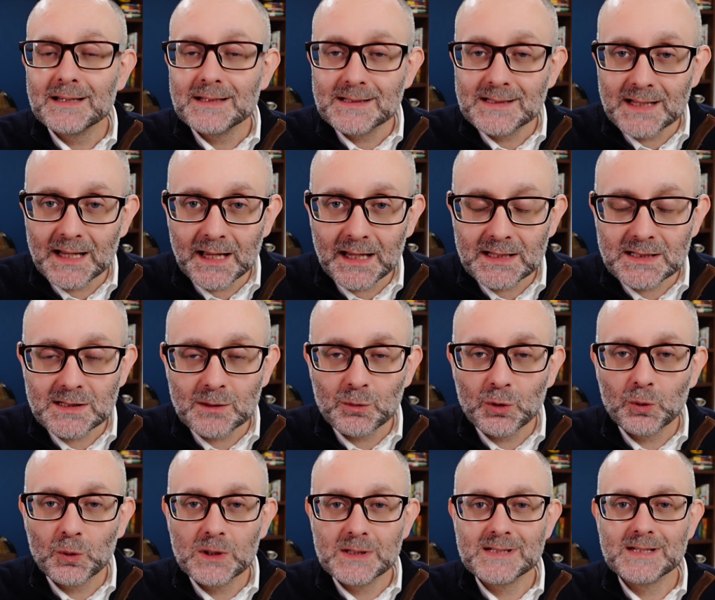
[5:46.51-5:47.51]
take some
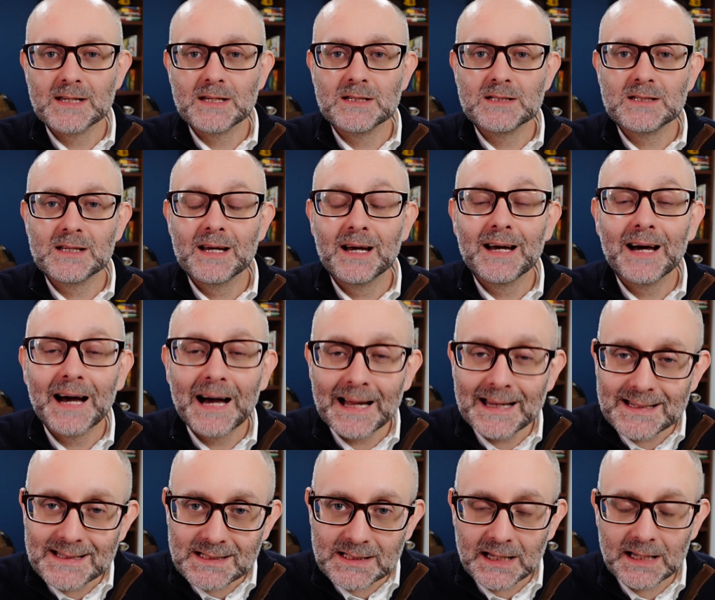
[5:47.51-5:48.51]
quizzes,
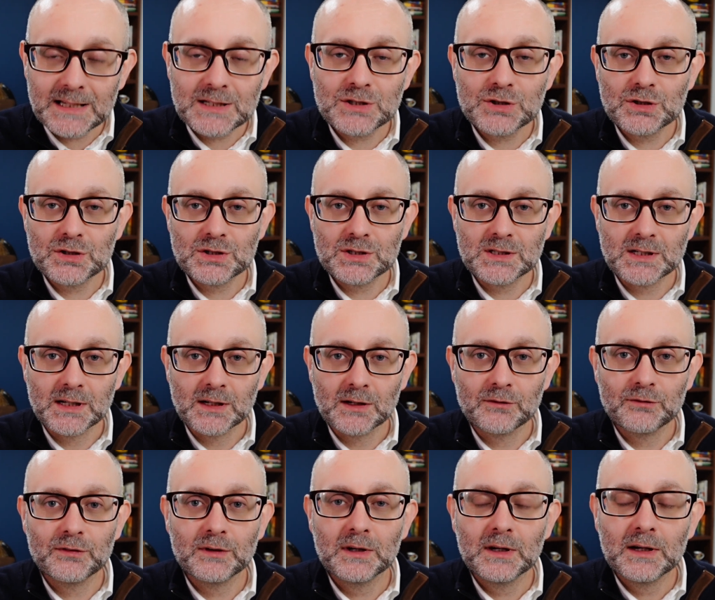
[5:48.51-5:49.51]
and test
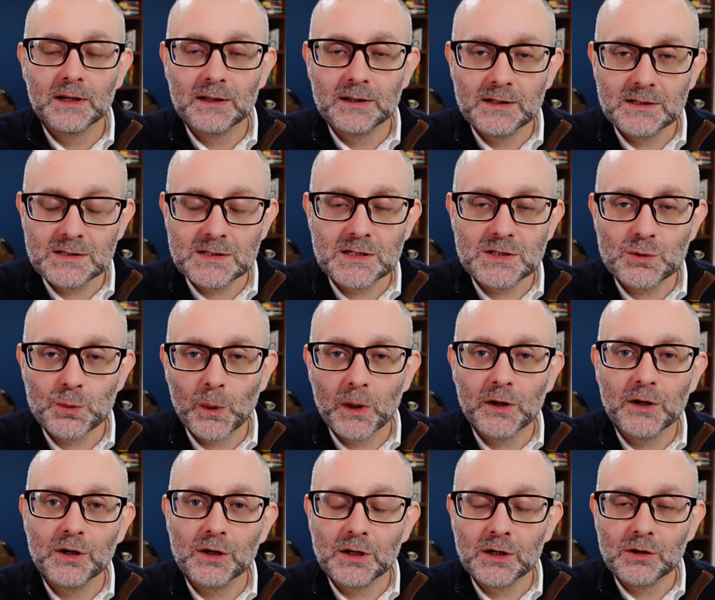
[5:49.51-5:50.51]
yourself. This is where
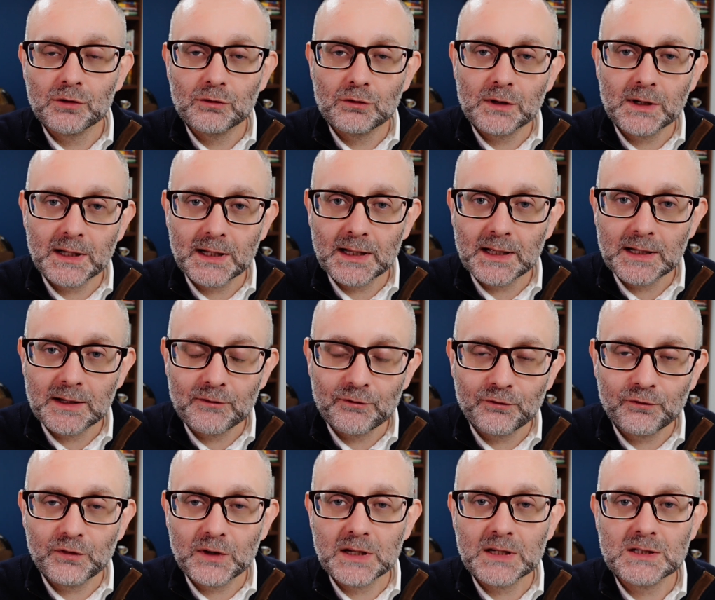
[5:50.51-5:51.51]
you can really
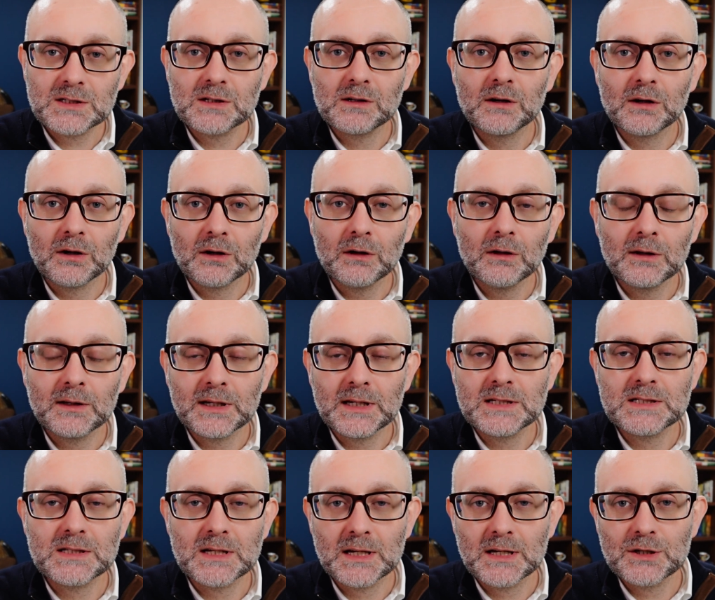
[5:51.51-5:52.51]
fix all
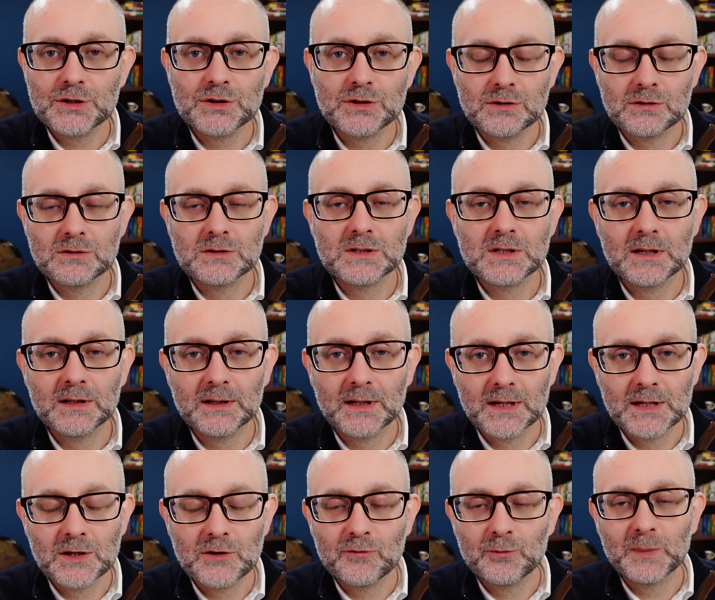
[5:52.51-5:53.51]
these issues
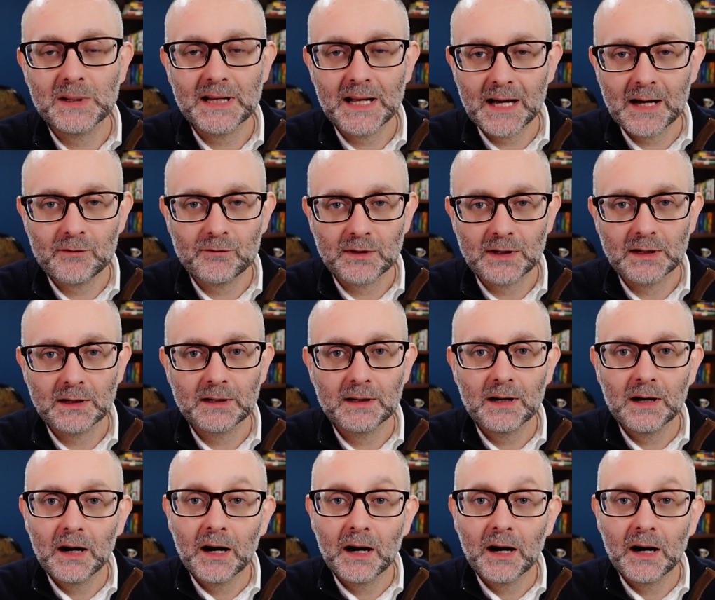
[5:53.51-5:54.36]
that you've been having.